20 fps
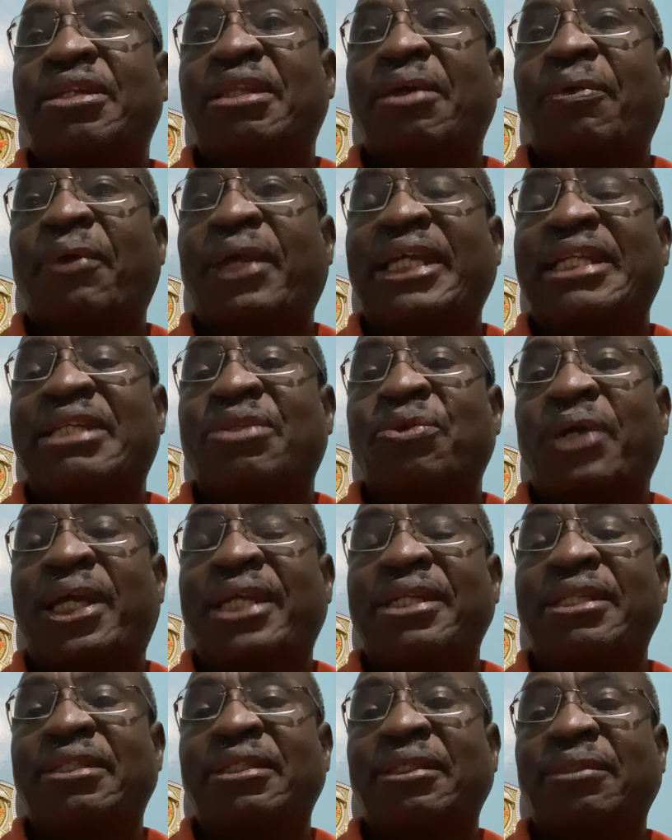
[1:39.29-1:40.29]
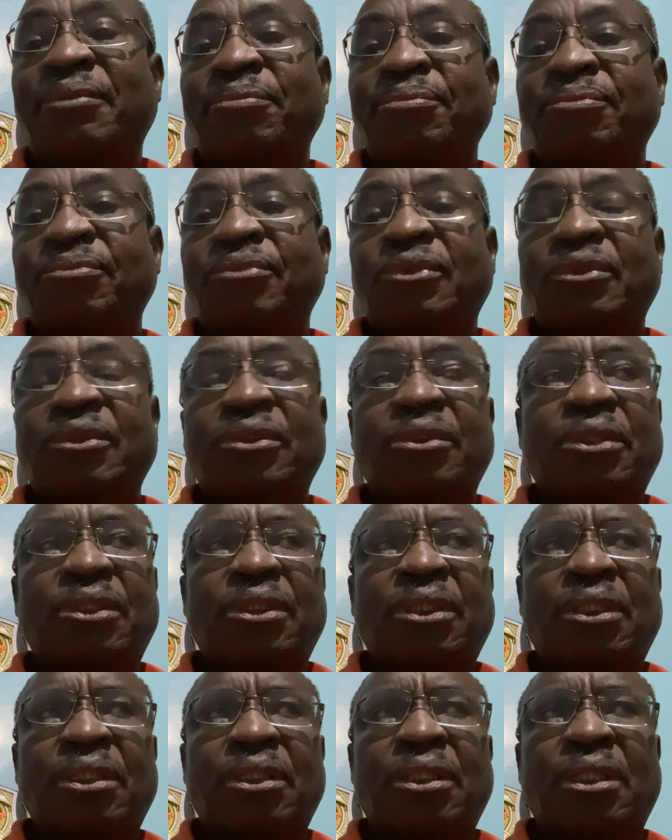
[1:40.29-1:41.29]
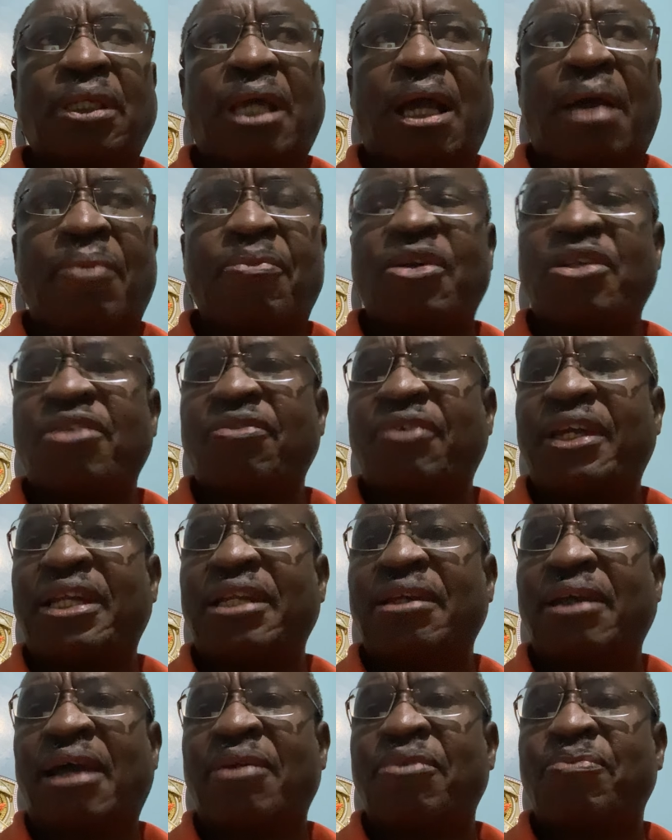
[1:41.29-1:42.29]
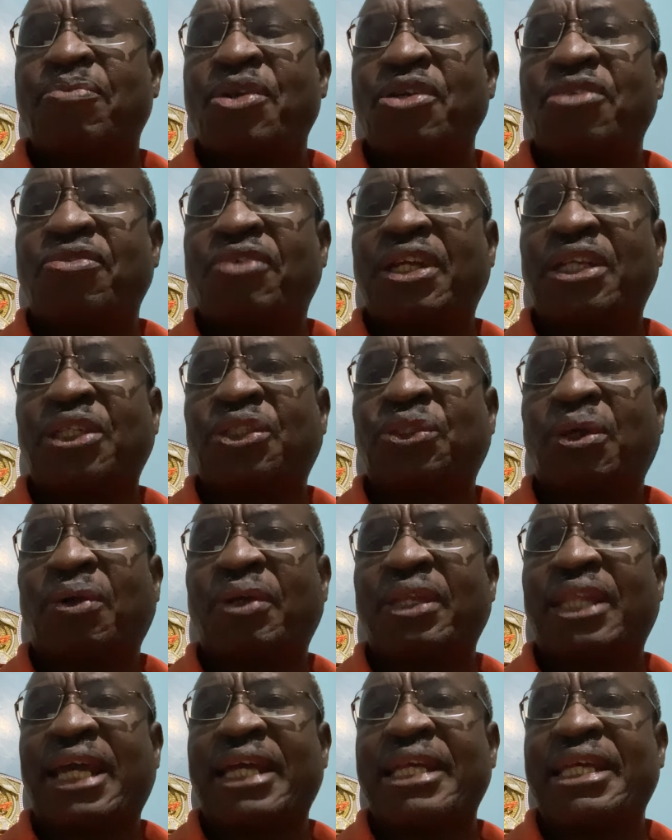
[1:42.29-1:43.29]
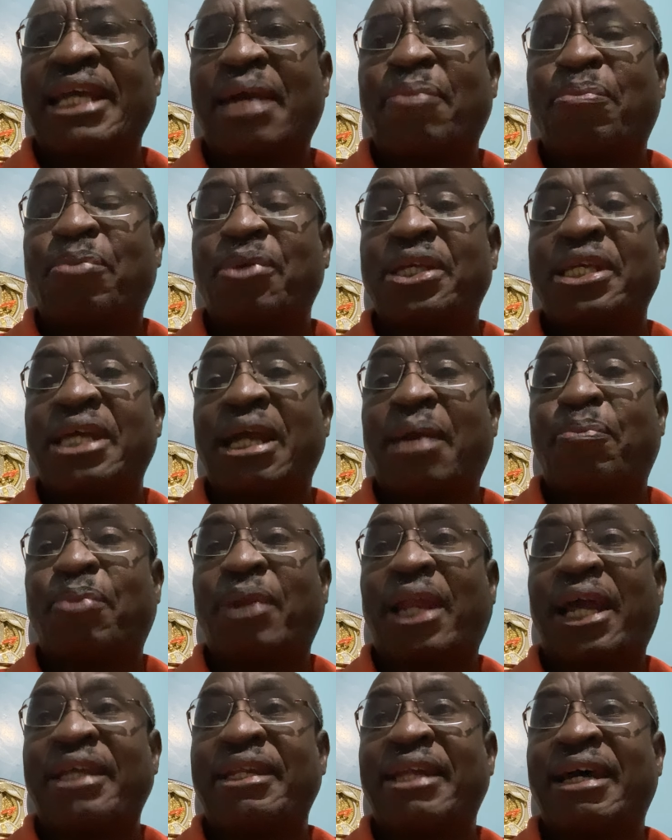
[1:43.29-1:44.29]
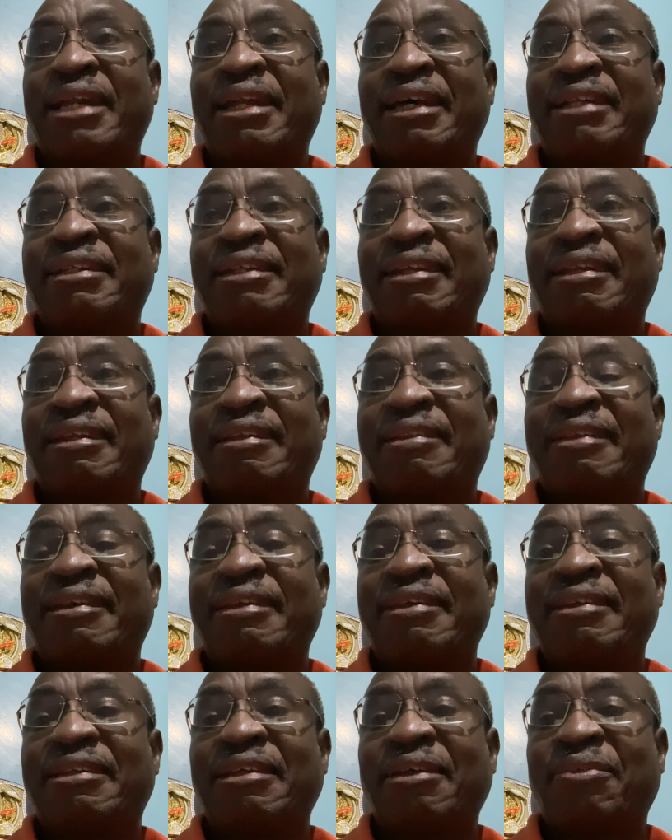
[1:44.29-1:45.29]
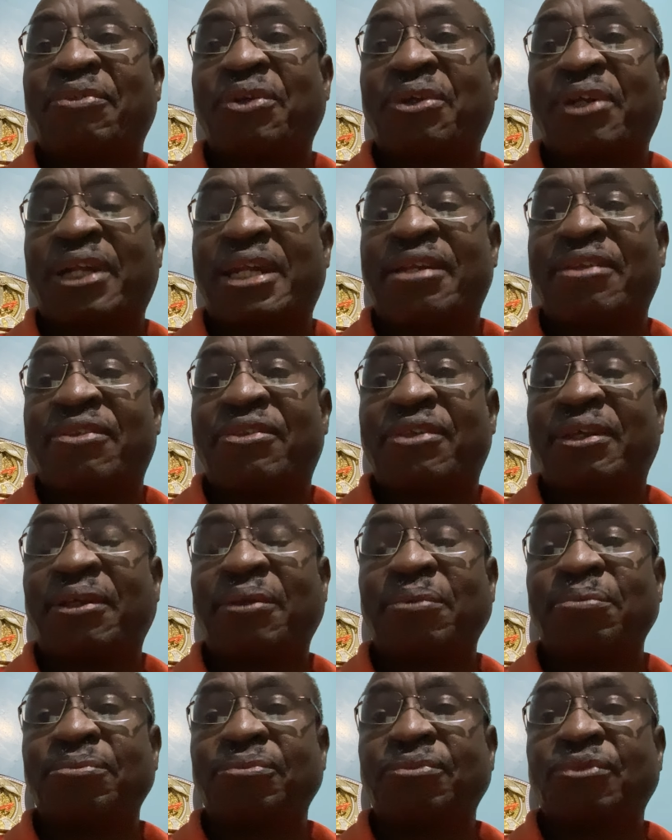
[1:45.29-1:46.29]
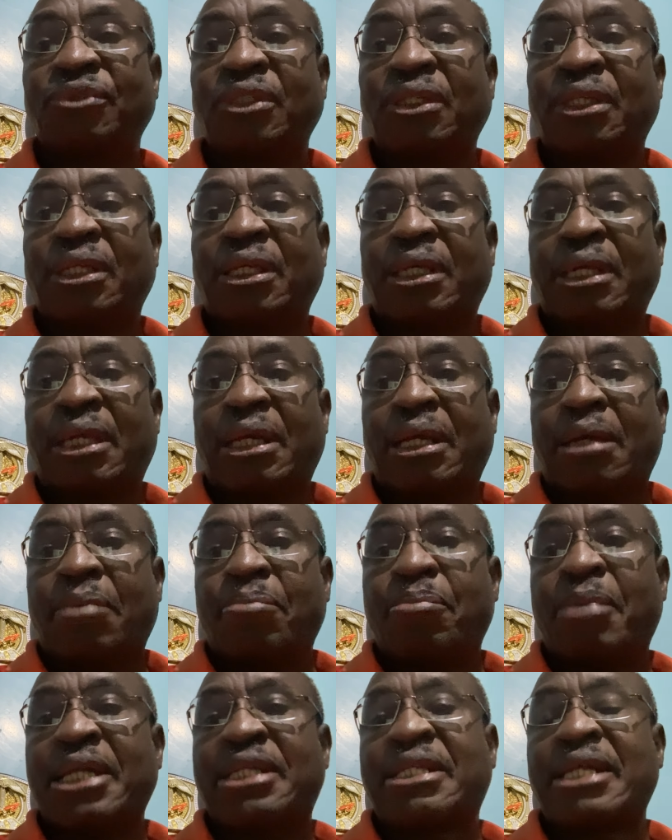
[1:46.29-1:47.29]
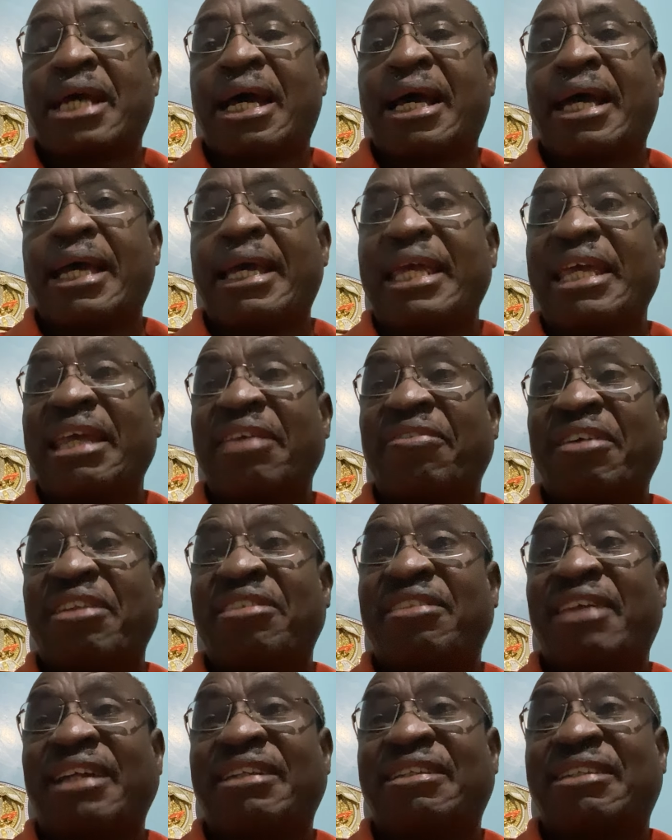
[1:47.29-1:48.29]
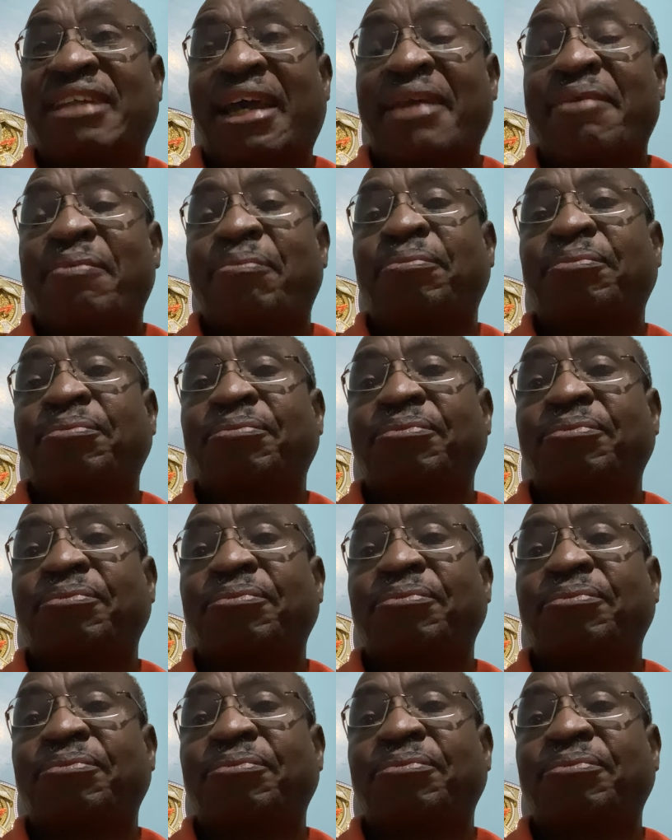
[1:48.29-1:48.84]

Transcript: the way it went. I'm not very sure whether he applied and attended the interview or anything. But even that time,